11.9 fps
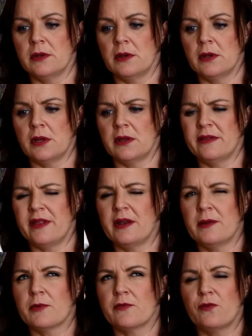Uh, is that
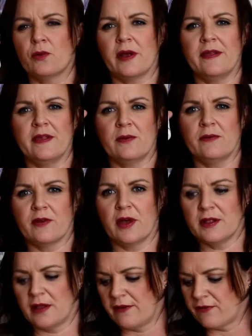number four? I think we've
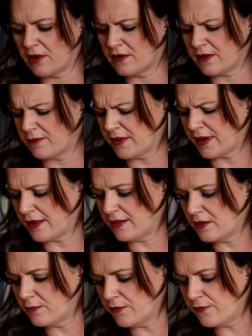gotten, I've gotten something like
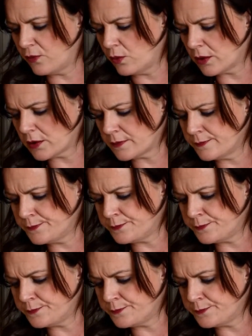this before.